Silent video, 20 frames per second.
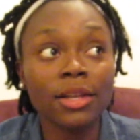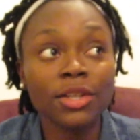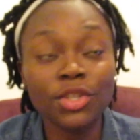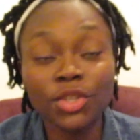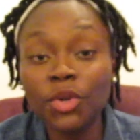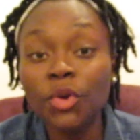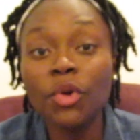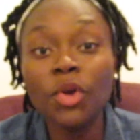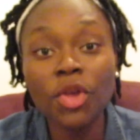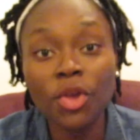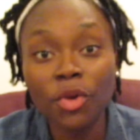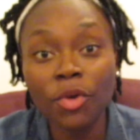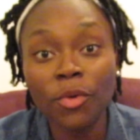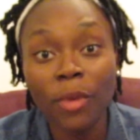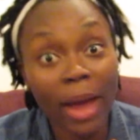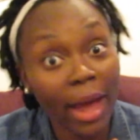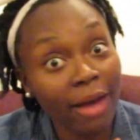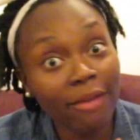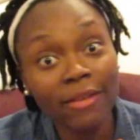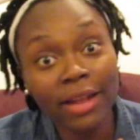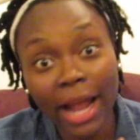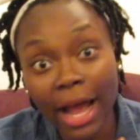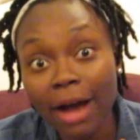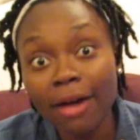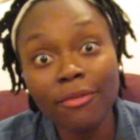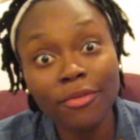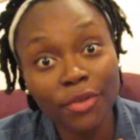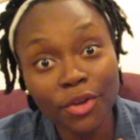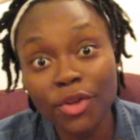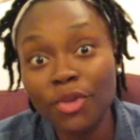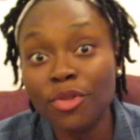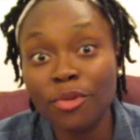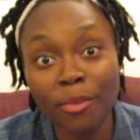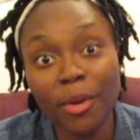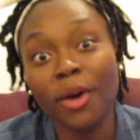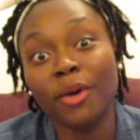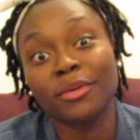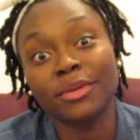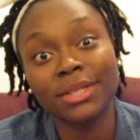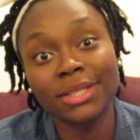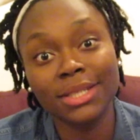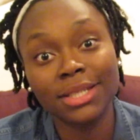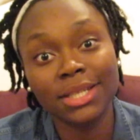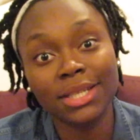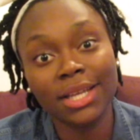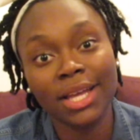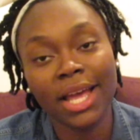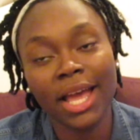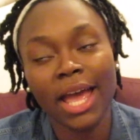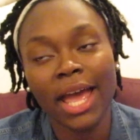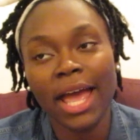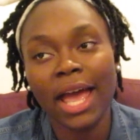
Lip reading: to you, have it out for you the most.